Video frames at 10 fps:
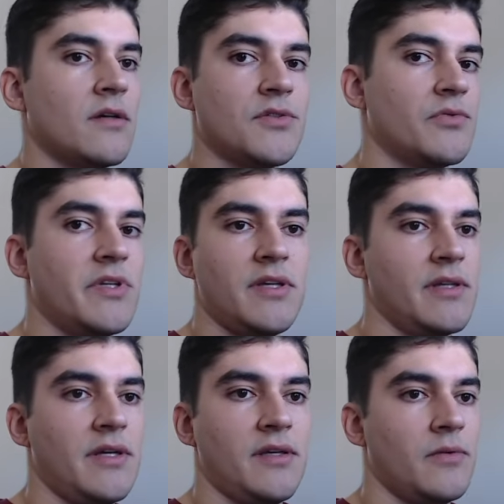to
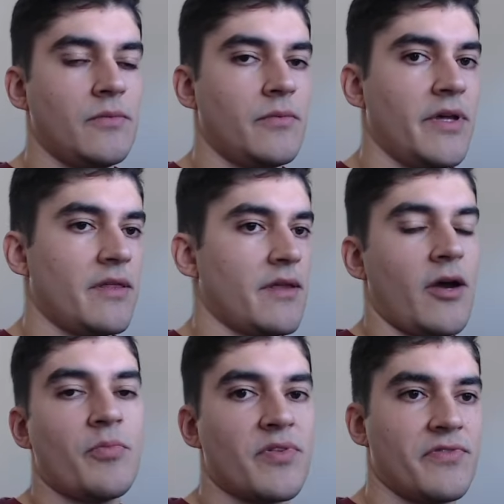dealing with
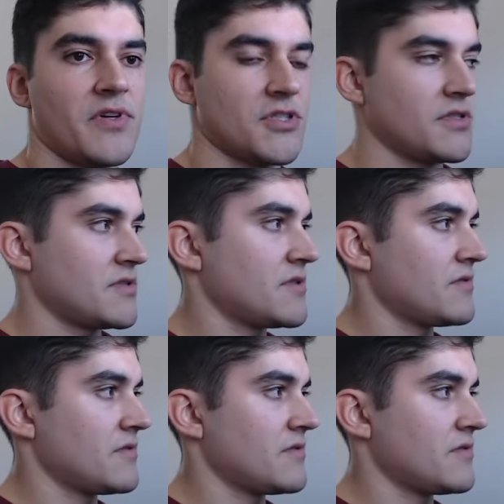helper functions.